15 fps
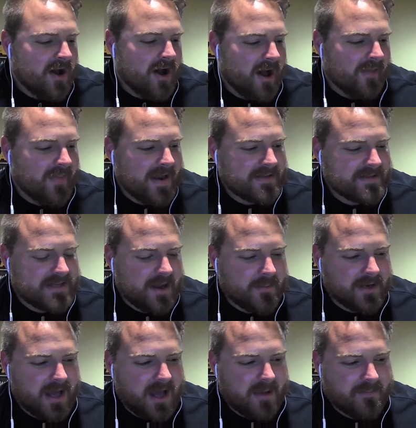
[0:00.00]
Uh, that is
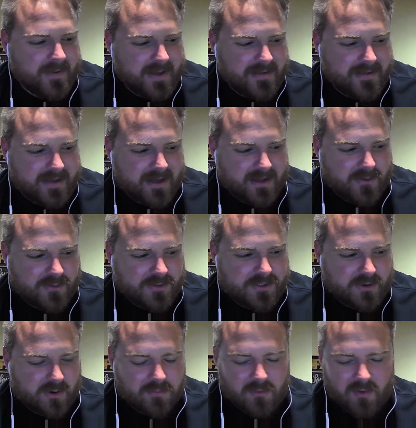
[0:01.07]
coming up, and uh, they'll
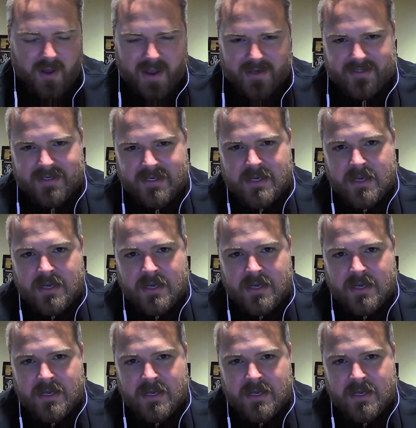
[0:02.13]
start playing